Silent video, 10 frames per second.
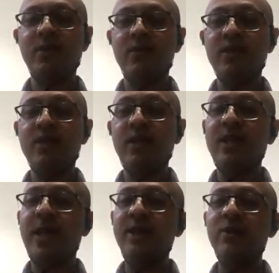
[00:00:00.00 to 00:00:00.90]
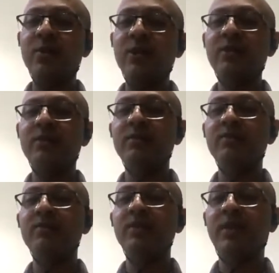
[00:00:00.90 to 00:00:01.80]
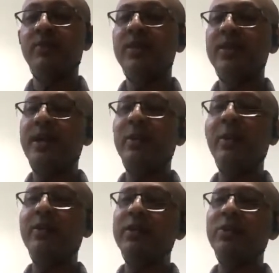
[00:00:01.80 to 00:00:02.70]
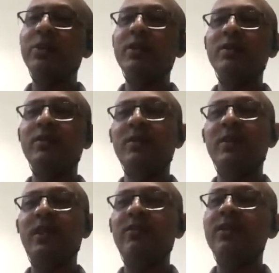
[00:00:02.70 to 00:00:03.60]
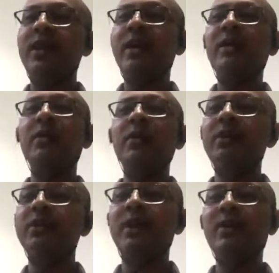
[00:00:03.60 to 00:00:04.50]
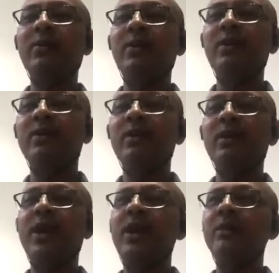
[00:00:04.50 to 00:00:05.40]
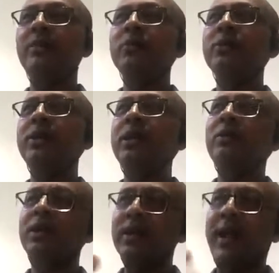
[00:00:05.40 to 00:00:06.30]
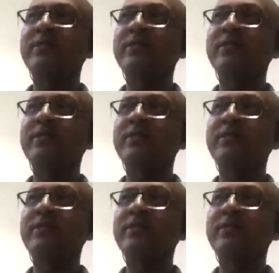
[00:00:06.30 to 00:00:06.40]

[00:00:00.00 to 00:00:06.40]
Whether they can do it, if they can do it, they do it. If they can't do it, they can't do it. And both are equally